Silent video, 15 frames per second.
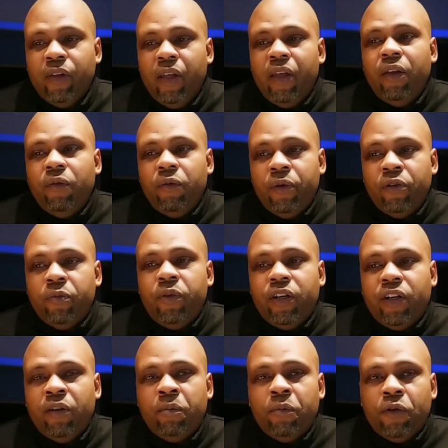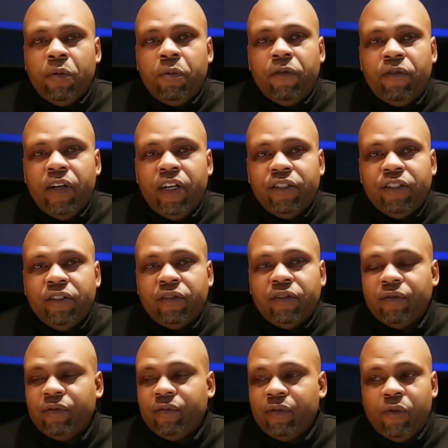will become more professional.
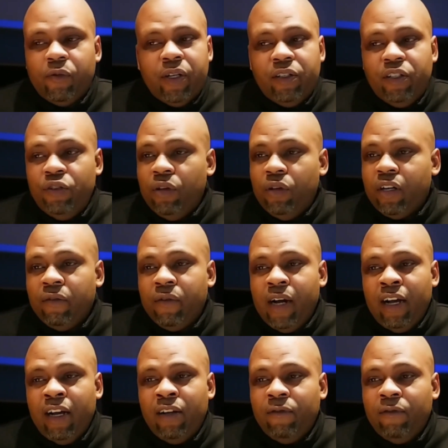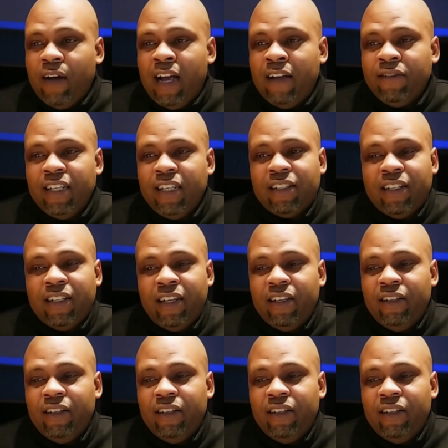When you look around 5-6